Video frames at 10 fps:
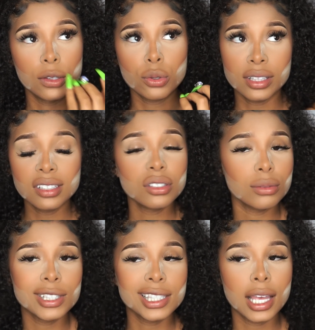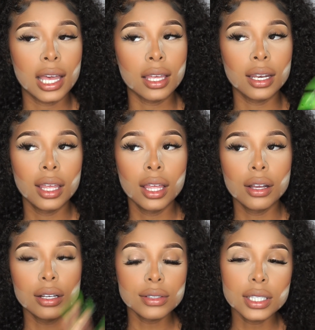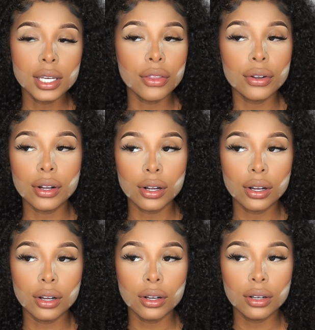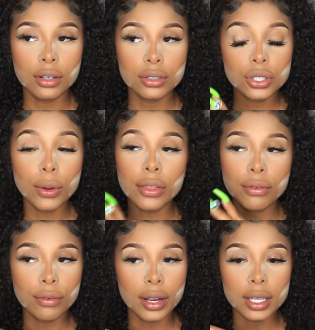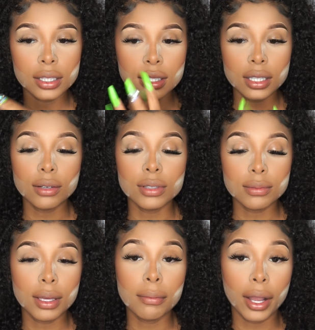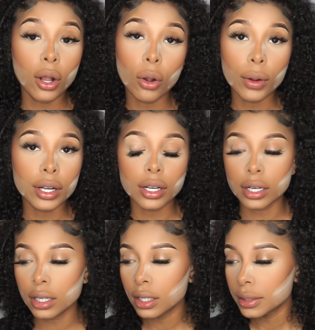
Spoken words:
So I think she was dead. There was another girl, 2 other friends, and then it was me and my coworker.